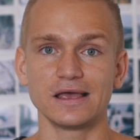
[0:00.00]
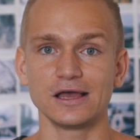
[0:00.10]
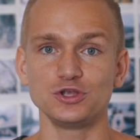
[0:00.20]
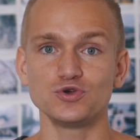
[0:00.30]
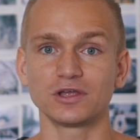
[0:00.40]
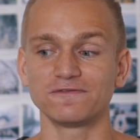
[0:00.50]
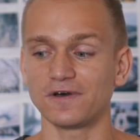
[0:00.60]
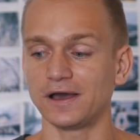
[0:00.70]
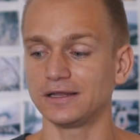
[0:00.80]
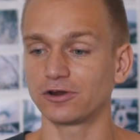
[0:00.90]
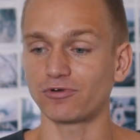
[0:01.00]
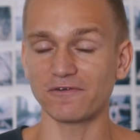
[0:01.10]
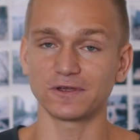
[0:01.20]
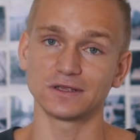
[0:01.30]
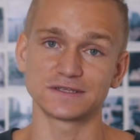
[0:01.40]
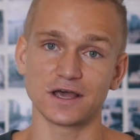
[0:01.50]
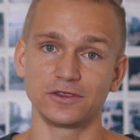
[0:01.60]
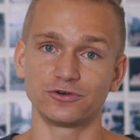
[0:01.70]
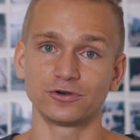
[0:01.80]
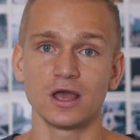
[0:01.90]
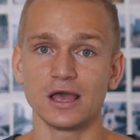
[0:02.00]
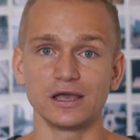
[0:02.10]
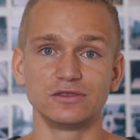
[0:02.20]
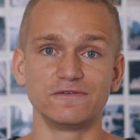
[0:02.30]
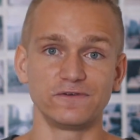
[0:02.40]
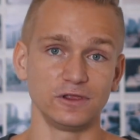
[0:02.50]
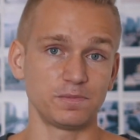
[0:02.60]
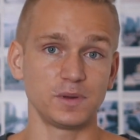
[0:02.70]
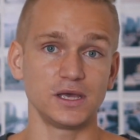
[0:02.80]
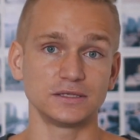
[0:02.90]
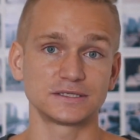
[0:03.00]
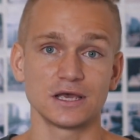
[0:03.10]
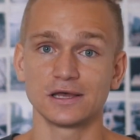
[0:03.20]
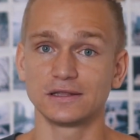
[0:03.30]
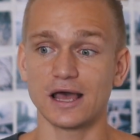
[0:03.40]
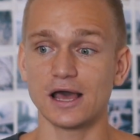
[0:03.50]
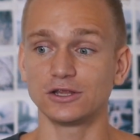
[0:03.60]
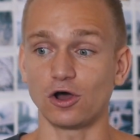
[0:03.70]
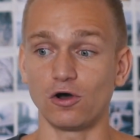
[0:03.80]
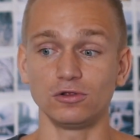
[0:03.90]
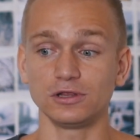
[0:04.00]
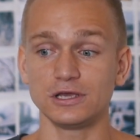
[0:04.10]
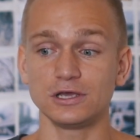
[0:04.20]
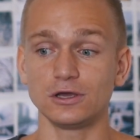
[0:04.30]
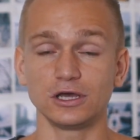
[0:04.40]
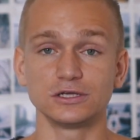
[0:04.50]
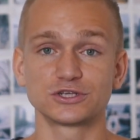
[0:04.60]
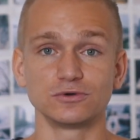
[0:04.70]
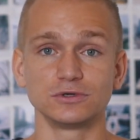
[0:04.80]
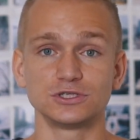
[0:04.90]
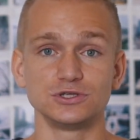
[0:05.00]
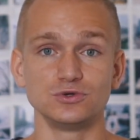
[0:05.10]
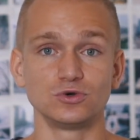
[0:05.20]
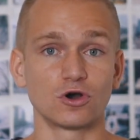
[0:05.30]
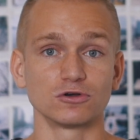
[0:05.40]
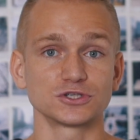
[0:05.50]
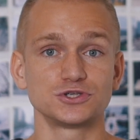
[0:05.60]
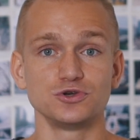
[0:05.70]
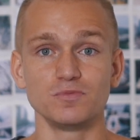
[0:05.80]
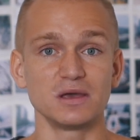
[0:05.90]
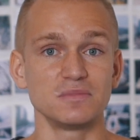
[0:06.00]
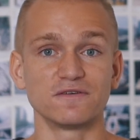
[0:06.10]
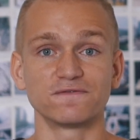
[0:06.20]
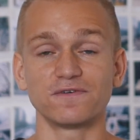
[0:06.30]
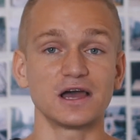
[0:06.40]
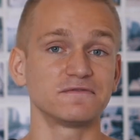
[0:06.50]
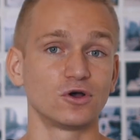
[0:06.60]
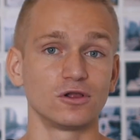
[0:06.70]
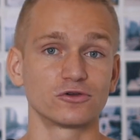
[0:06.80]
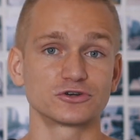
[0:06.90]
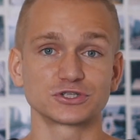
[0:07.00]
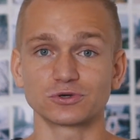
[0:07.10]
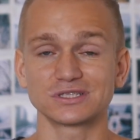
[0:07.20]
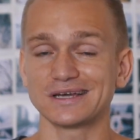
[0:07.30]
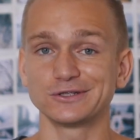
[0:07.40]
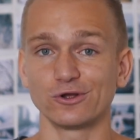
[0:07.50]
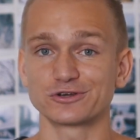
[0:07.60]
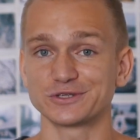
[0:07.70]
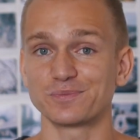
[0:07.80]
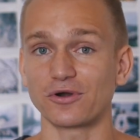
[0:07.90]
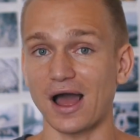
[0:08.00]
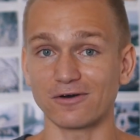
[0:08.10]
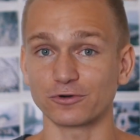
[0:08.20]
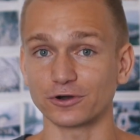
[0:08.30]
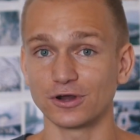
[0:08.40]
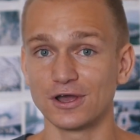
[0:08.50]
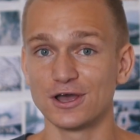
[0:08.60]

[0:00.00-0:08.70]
then you can find a graphic designer in the Philippines that only is going to cost you maybe $5 or $10 per hour.